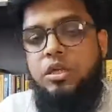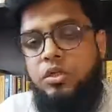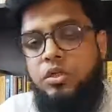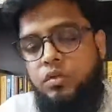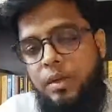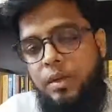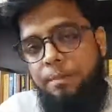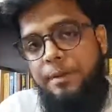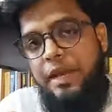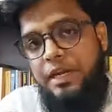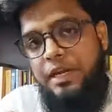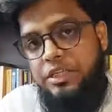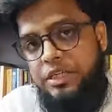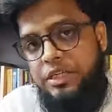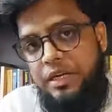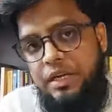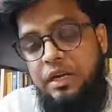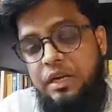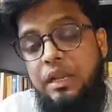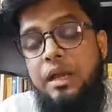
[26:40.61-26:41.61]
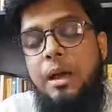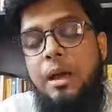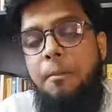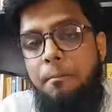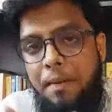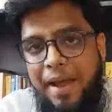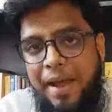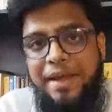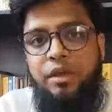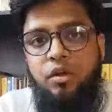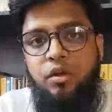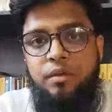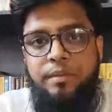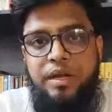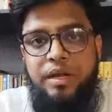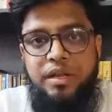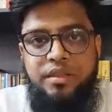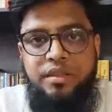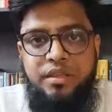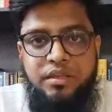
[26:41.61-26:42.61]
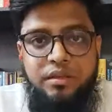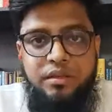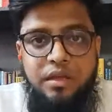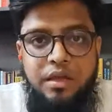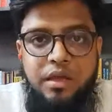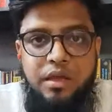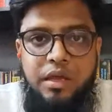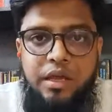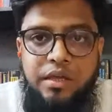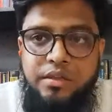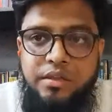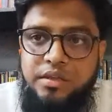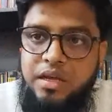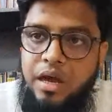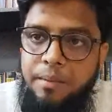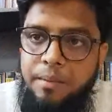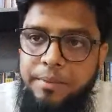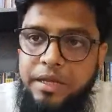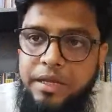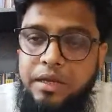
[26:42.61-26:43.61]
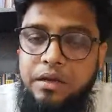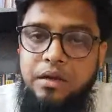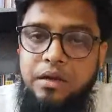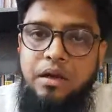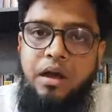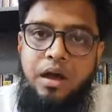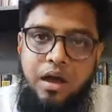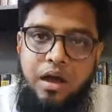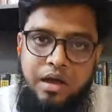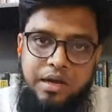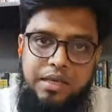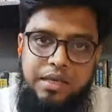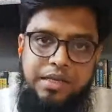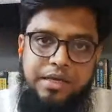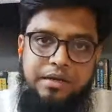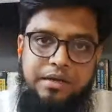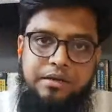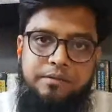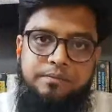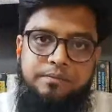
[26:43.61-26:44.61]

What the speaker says: to the patient by your medicine is coming earlier.